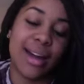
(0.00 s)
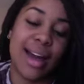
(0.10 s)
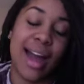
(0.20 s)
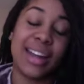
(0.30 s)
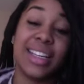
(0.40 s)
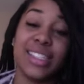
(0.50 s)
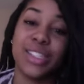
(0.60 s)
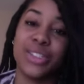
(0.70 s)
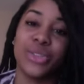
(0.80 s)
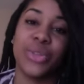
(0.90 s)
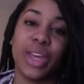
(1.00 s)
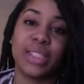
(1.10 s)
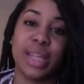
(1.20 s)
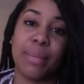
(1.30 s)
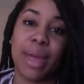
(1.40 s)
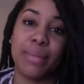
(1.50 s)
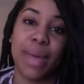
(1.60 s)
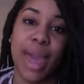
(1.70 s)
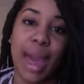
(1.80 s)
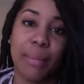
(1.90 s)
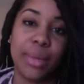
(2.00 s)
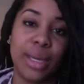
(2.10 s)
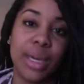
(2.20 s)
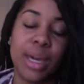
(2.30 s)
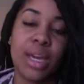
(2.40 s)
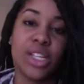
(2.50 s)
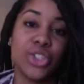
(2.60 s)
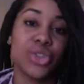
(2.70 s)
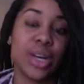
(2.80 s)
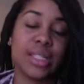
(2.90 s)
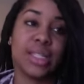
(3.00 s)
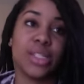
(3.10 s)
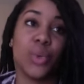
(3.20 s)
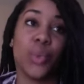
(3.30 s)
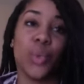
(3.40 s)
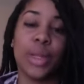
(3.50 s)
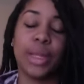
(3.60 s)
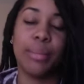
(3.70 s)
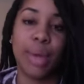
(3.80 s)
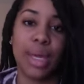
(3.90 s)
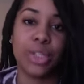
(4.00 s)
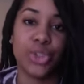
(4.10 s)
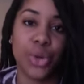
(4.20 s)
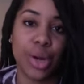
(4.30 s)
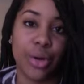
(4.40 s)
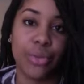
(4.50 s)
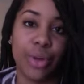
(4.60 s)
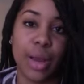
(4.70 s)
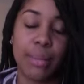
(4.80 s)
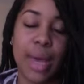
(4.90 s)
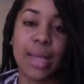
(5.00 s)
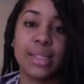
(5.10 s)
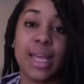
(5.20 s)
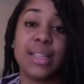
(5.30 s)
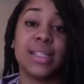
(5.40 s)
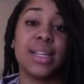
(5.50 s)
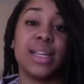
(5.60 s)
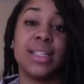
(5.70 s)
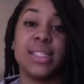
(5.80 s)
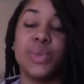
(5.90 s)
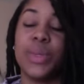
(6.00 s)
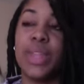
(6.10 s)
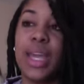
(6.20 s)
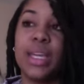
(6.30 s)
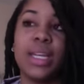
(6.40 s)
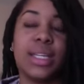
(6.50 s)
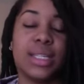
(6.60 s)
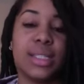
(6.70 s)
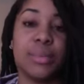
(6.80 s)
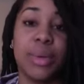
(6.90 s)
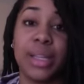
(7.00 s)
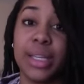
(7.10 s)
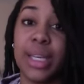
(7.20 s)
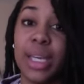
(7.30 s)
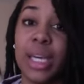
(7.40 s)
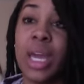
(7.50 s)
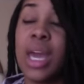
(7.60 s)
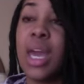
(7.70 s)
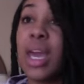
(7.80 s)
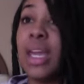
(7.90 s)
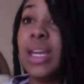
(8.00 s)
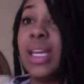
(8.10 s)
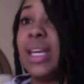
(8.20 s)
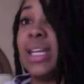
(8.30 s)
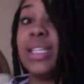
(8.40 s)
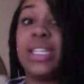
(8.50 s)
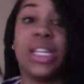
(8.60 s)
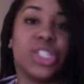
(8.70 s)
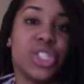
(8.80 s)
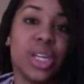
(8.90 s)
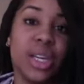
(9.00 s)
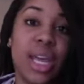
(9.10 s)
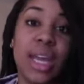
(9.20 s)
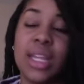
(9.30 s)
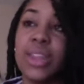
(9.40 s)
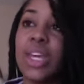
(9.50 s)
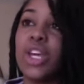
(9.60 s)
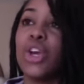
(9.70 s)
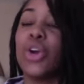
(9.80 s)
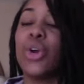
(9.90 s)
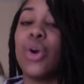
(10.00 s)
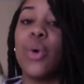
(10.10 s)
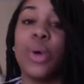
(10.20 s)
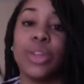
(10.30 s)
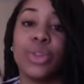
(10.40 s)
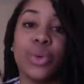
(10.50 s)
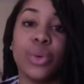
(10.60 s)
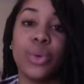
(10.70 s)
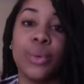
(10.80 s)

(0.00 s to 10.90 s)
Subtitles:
I need to do things that make me happy. Stress is a really big trigger for MS, as it is with any disability, any condition, anything you're going through.